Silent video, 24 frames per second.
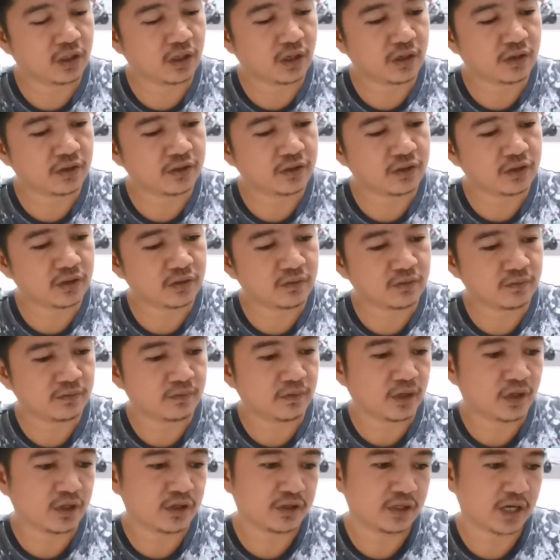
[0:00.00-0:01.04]
other
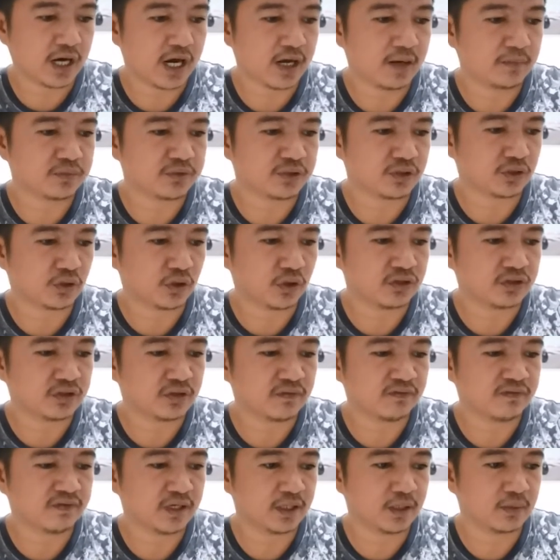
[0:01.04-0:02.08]
apps are also
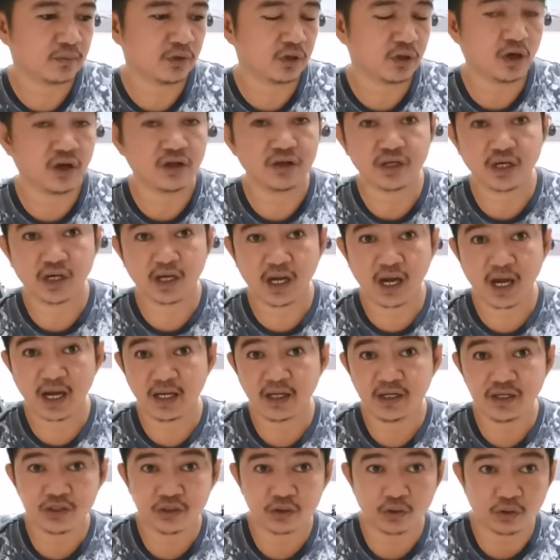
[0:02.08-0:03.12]
available on the Kai
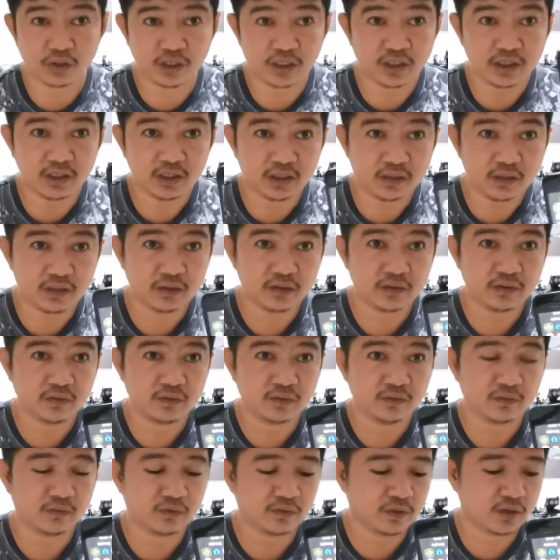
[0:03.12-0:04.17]
Store,
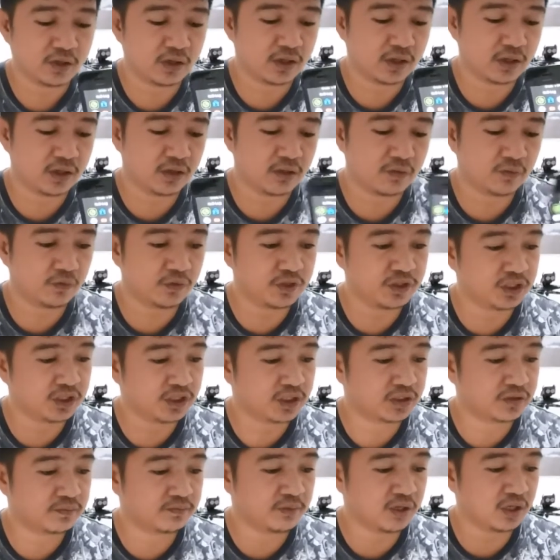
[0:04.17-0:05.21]
which
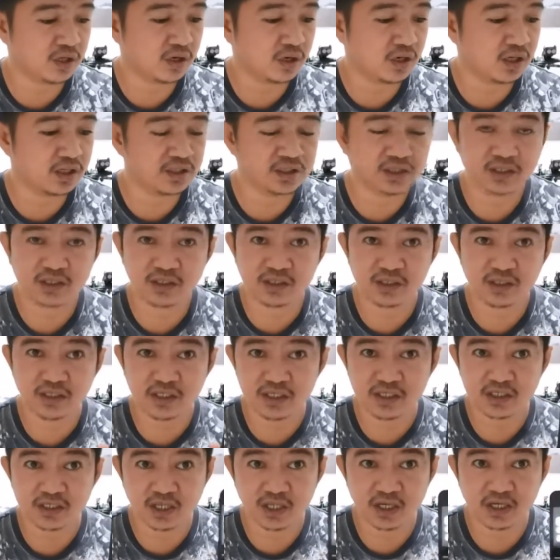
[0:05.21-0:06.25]
is because
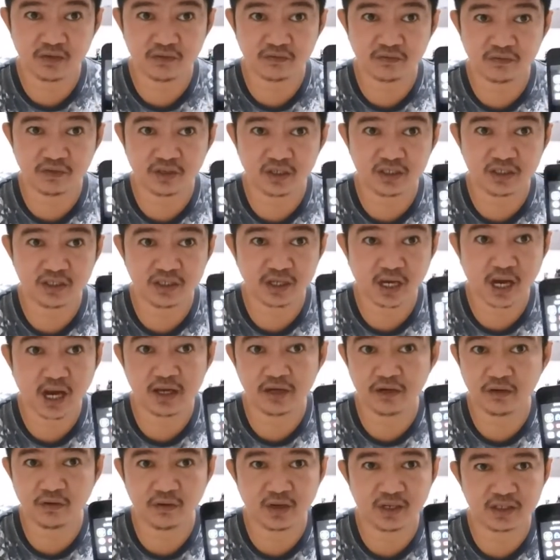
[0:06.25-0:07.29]
this thing runs
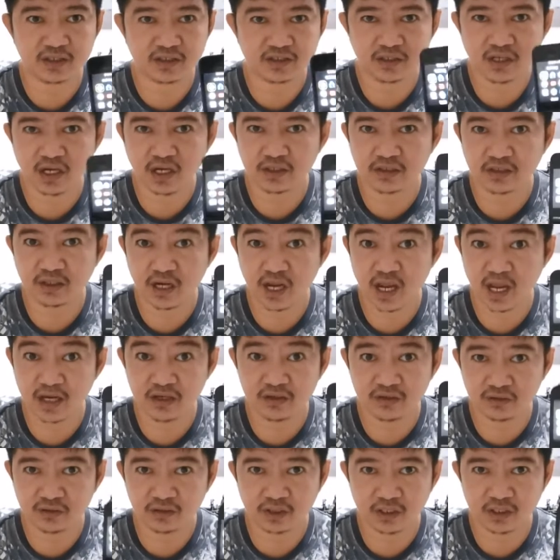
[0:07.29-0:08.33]
iOS, not
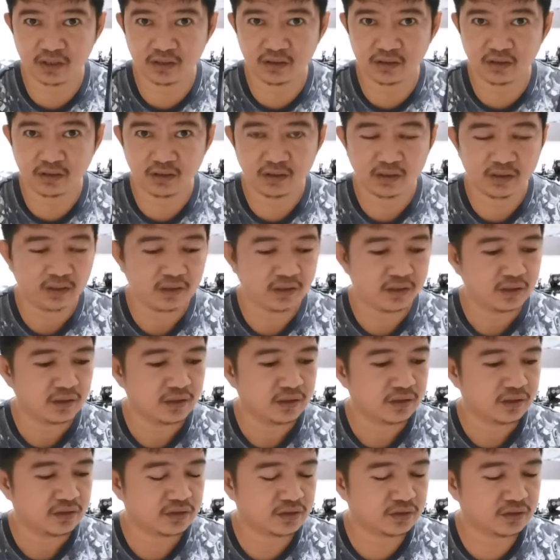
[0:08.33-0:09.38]
Android.
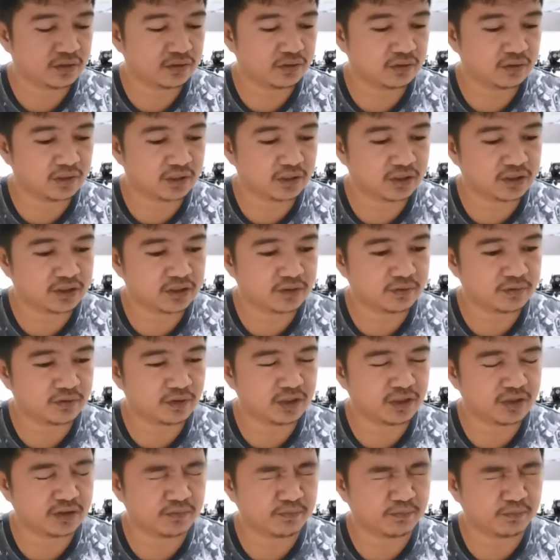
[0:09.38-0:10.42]
So it's
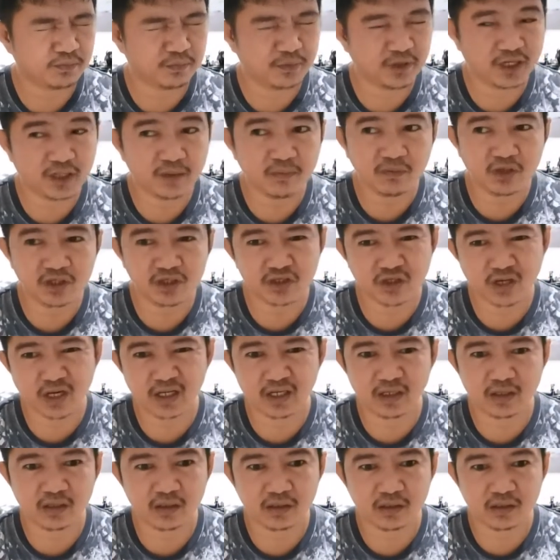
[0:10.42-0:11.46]
pretty much
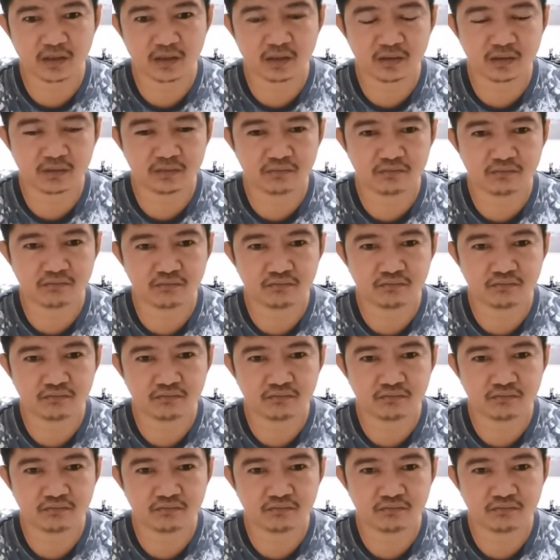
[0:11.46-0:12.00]
like a